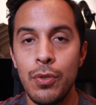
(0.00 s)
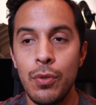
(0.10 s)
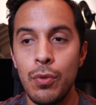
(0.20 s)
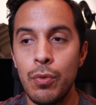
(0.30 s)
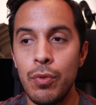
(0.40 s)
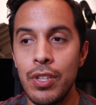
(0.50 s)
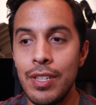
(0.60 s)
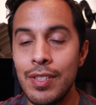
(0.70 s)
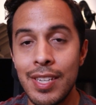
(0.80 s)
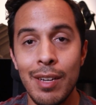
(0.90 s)
to
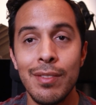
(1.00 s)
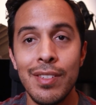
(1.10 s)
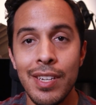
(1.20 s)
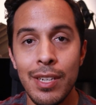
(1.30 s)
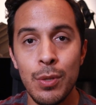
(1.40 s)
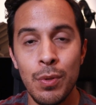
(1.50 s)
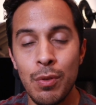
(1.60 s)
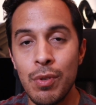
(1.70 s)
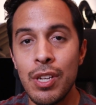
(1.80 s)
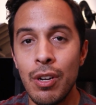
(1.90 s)
the soundstage with
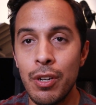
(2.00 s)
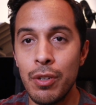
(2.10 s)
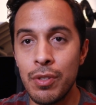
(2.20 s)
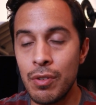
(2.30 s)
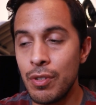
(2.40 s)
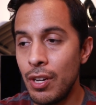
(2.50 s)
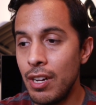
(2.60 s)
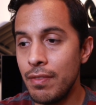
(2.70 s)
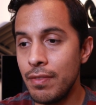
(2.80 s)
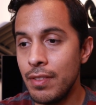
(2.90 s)
3D audio turned
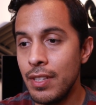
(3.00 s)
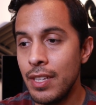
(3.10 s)
off,